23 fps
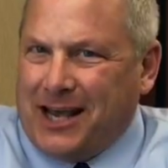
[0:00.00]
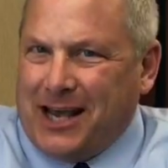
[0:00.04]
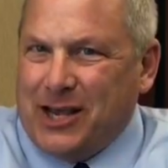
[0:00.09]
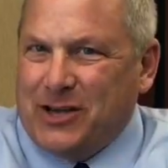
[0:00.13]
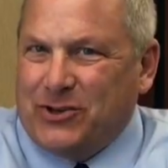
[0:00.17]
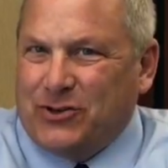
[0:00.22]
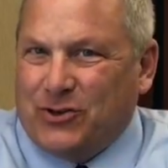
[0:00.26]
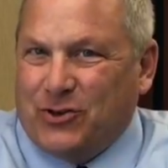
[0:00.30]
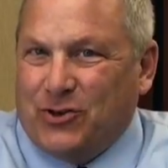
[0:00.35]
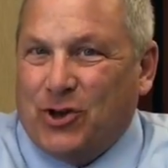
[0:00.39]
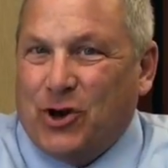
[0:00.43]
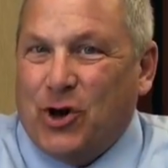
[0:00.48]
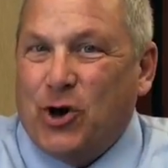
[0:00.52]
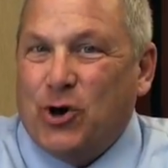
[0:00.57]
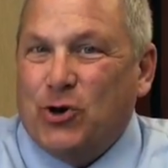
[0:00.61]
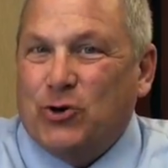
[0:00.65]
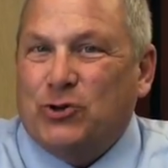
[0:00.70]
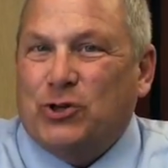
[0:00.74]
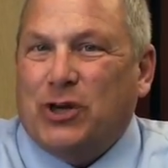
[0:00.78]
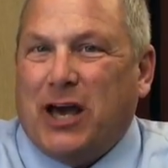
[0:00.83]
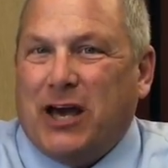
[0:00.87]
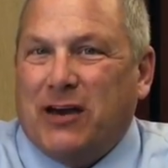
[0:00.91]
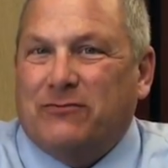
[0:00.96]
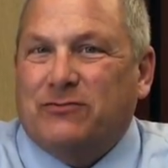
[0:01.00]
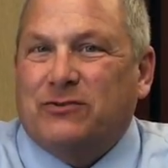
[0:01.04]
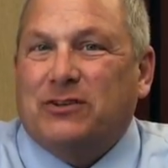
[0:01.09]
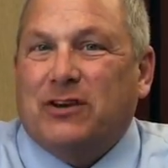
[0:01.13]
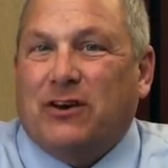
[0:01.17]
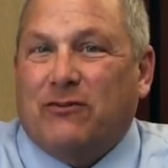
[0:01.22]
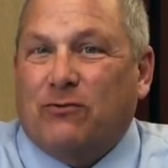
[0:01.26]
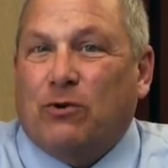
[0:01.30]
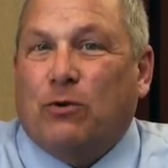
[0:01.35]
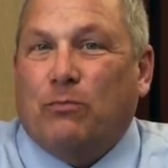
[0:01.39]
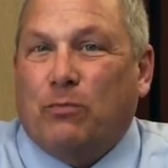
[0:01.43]
Each of those have
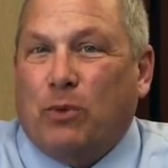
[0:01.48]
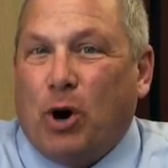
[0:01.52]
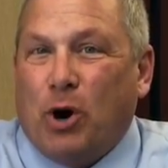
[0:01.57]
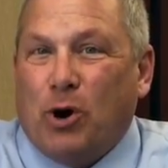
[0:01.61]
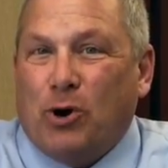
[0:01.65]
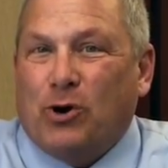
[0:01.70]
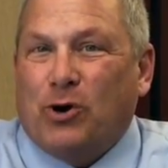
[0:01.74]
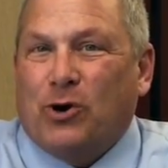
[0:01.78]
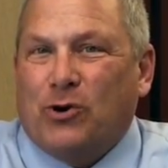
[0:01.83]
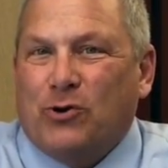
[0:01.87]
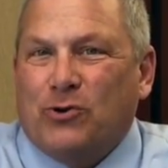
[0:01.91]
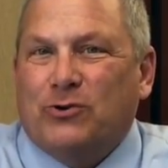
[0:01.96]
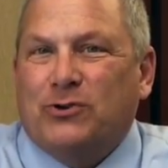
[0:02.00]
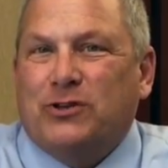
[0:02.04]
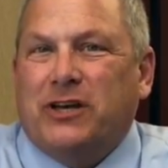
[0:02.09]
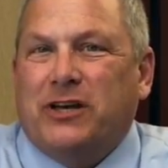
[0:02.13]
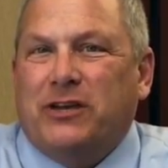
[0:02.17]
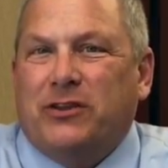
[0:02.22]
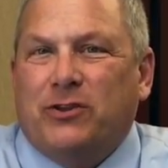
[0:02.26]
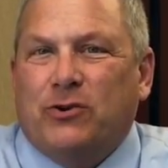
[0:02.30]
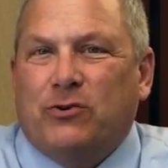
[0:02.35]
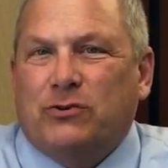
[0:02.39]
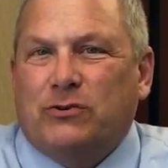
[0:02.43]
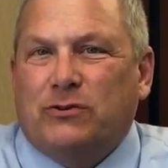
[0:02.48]
several partners in